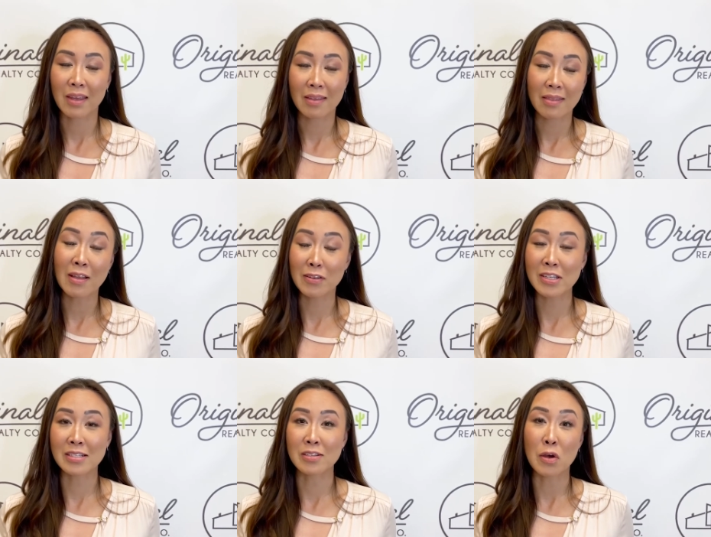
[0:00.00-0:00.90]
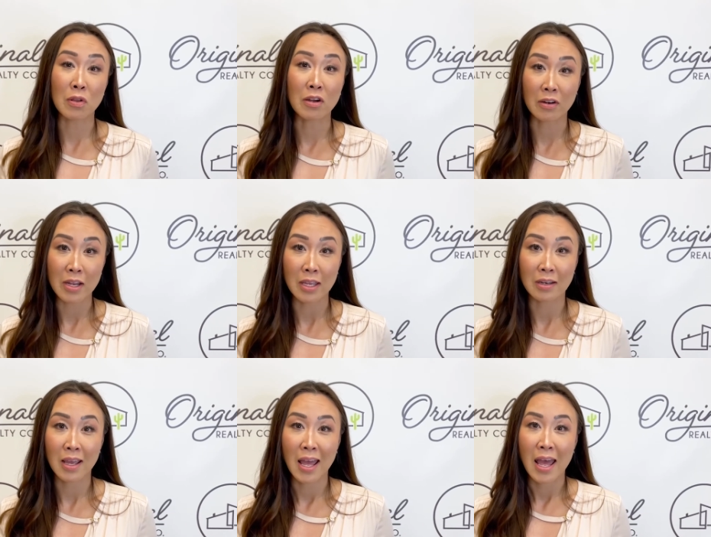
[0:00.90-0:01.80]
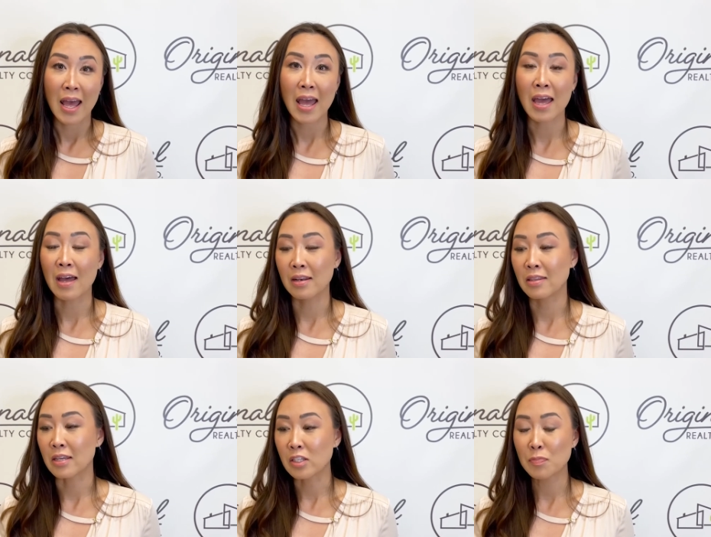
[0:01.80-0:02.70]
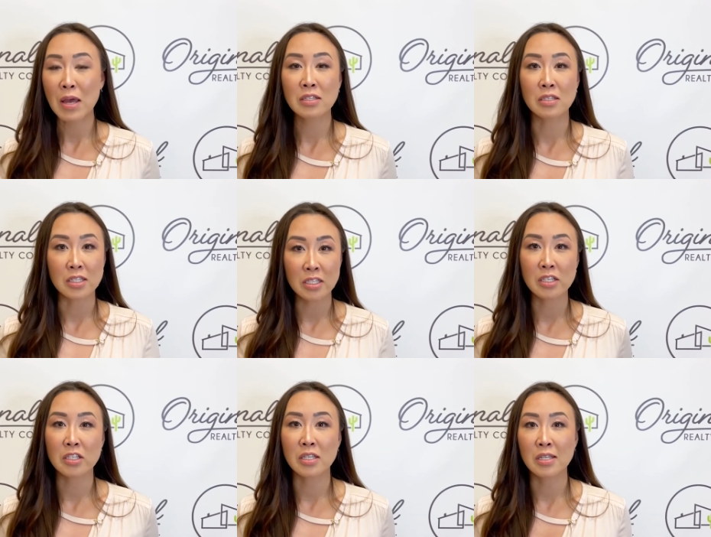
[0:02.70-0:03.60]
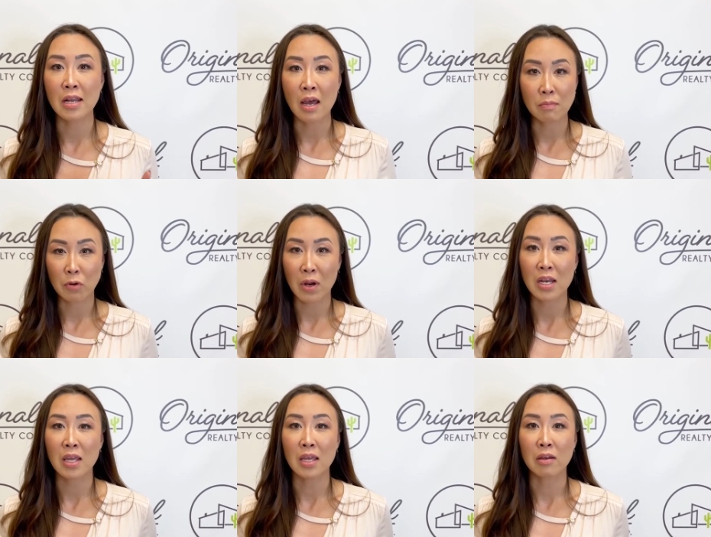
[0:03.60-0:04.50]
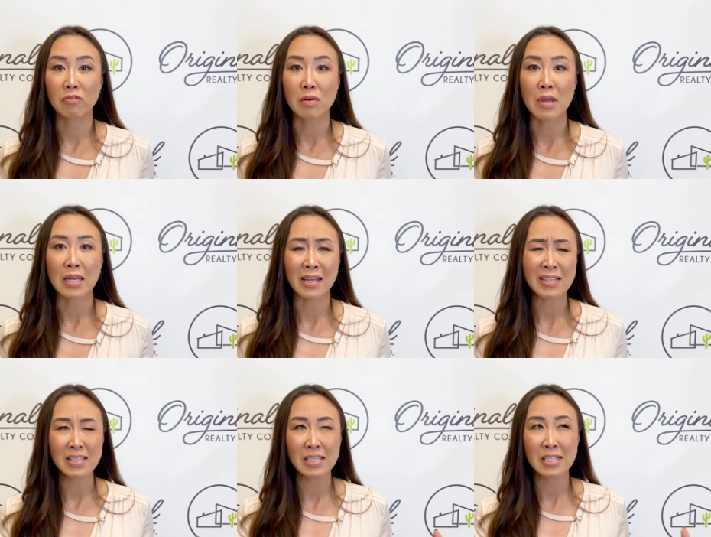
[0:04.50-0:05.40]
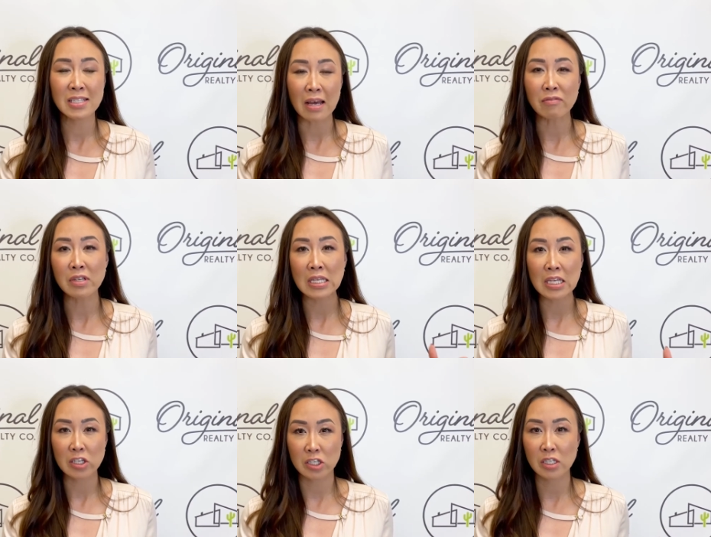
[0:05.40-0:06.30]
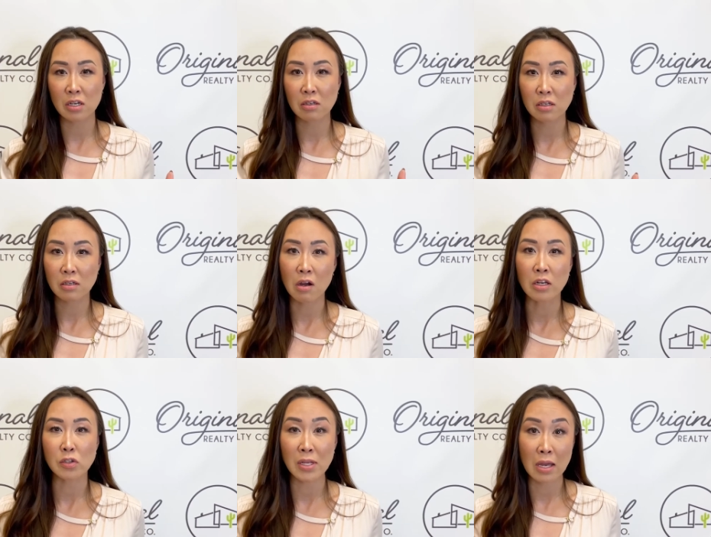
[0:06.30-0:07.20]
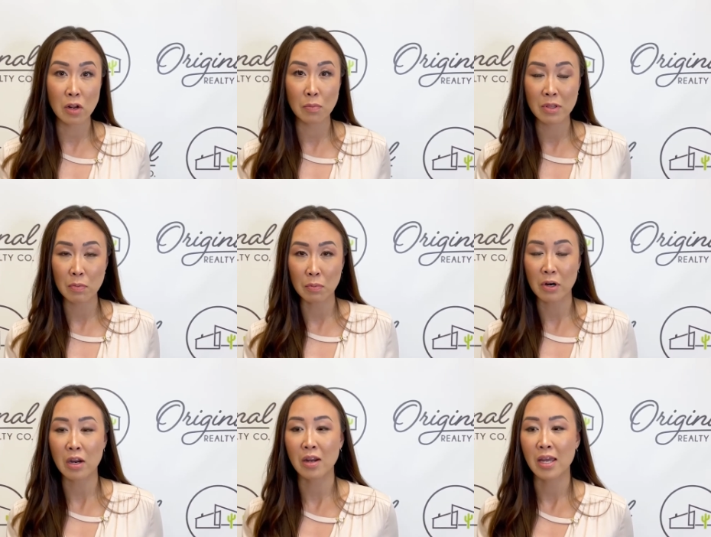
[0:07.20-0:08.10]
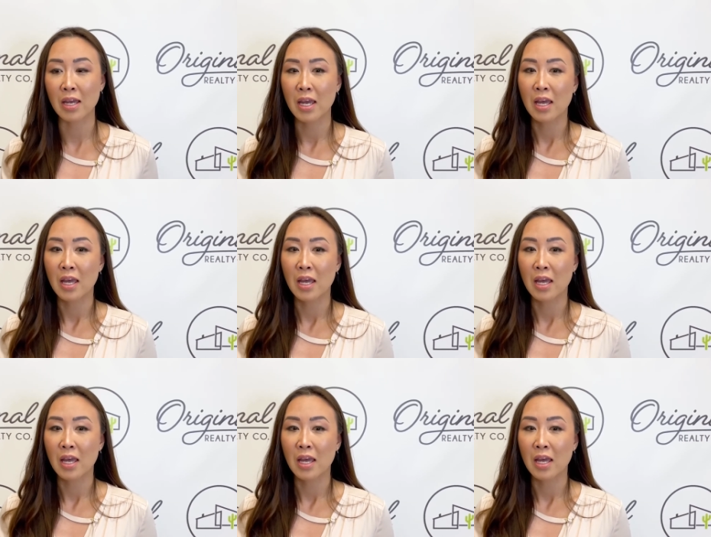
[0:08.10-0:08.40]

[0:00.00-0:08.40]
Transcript: that look is no longer in. And the expense and decisions and upgrading from a 1970-ish condo townhome in the Biltmore area